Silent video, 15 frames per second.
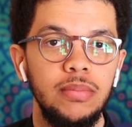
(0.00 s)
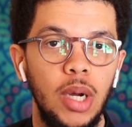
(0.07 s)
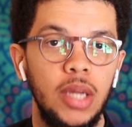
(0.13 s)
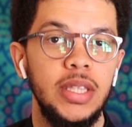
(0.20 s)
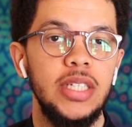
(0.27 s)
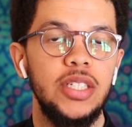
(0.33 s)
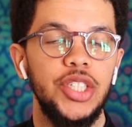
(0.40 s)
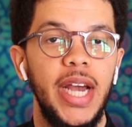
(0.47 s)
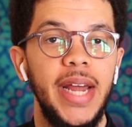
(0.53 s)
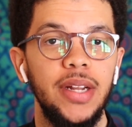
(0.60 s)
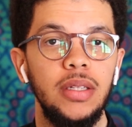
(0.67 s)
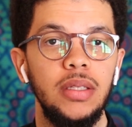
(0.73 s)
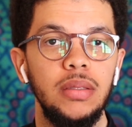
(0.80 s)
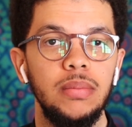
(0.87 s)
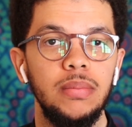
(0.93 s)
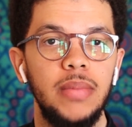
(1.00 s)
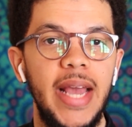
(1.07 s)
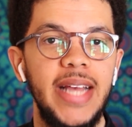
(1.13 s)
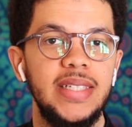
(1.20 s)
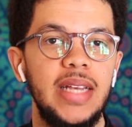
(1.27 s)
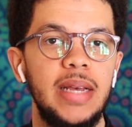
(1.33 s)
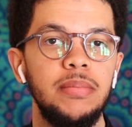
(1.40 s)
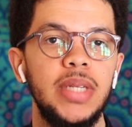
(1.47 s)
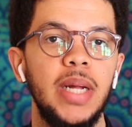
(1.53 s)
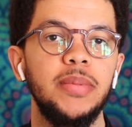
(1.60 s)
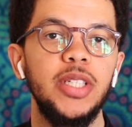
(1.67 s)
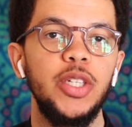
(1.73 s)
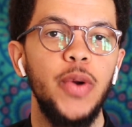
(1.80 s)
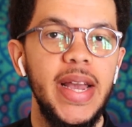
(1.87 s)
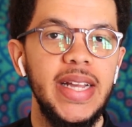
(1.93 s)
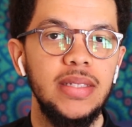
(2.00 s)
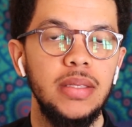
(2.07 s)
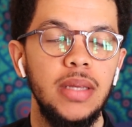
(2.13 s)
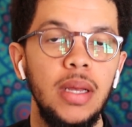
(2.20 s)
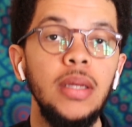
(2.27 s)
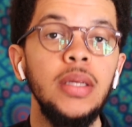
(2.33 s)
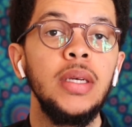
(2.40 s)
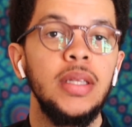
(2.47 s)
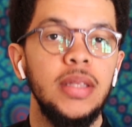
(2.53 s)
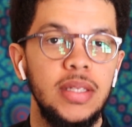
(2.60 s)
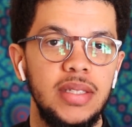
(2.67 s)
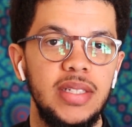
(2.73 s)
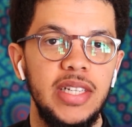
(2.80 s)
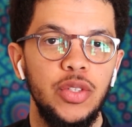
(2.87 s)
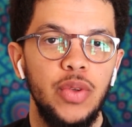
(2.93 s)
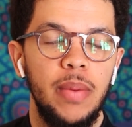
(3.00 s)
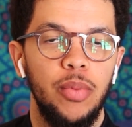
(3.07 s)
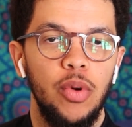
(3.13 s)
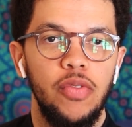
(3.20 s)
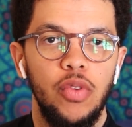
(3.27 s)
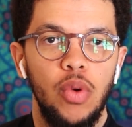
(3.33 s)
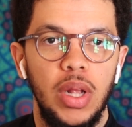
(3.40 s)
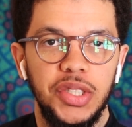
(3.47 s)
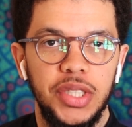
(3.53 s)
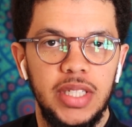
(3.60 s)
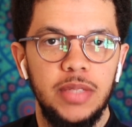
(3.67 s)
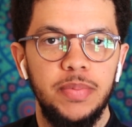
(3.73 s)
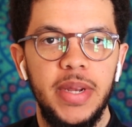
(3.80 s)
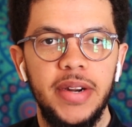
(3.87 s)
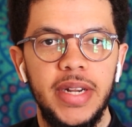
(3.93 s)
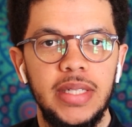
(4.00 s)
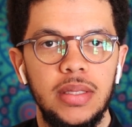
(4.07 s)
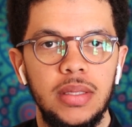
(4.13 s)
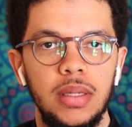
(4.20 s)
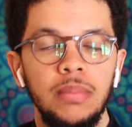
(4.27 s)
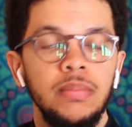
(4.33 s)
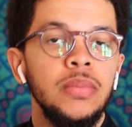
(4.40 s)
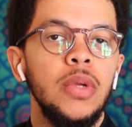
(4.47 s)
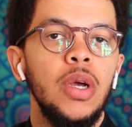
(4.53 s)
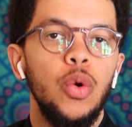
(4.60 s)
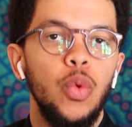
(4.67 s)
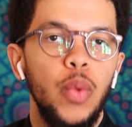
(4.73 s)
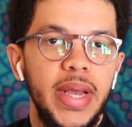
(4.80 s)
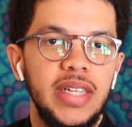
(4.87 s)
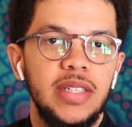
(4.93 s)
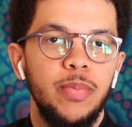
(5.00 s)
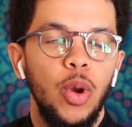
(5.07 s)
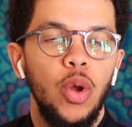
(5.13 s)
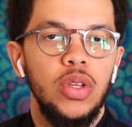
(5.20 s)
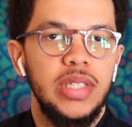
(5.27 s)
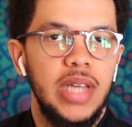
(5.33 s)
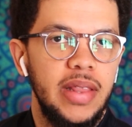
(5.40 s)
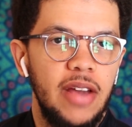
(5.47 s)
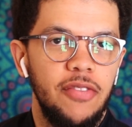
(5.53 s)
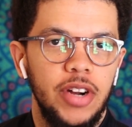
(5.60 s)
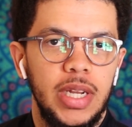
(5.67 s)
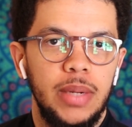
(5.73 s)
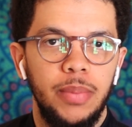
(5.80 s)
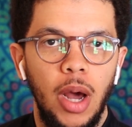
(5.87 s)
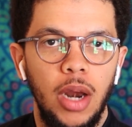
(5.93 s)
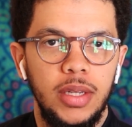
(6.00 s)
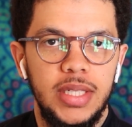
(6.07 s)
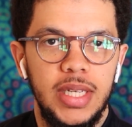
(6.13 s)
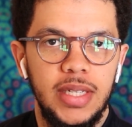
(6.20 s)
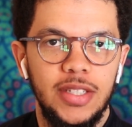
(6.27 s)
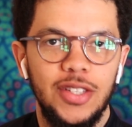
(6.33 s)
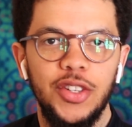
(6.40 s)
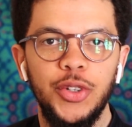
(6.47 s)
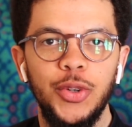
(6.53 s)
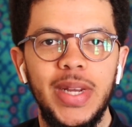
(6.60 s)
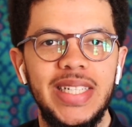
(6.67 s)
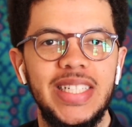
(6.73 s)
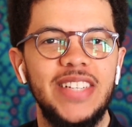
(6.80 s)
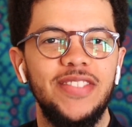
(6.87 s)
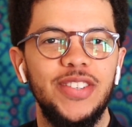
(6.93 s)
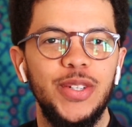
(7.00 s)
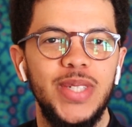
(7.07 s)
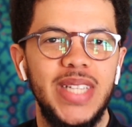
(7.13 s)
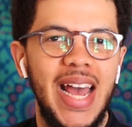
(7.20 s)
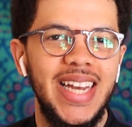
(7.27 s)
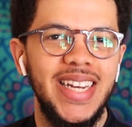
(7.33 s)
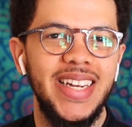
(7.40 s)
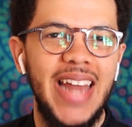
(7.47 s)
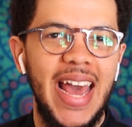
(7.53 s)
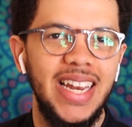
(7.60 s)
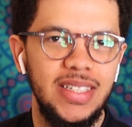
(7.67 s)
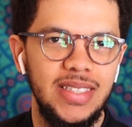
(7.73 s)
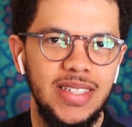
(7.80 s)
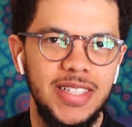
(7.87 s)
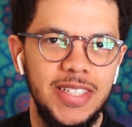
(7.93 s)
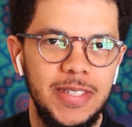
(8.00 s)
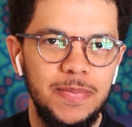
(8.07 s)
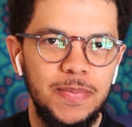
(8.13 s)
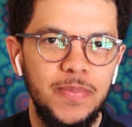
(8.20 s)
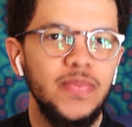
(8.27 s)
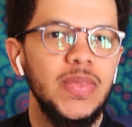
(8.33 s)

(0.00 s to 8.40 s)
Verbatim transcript: On this channel, SMWX, the Sizwe Mpofu-Walsh Experience, we explore South African politics through interviews and analysis.